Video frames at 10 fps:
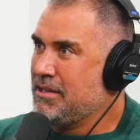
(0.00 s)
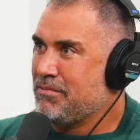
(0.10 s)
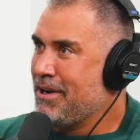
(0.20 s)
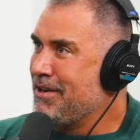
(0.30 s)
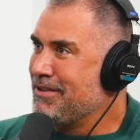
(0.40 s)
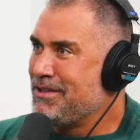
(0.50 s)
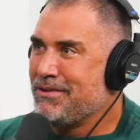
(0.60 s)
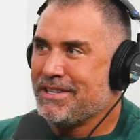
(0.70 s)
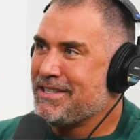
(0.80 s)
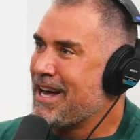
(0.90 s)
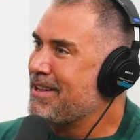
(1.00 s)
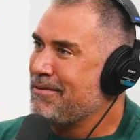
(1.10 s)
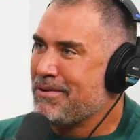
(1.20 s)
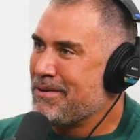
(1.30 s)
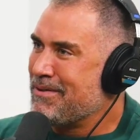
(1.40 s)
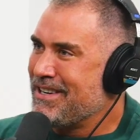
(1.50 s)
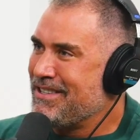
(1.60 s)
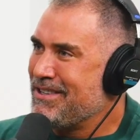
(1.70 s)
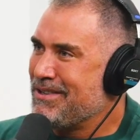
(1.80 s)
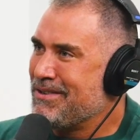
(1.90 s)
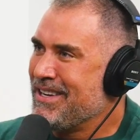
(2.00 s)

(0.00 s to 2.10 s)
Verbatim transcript: as well do exactly what I want to do.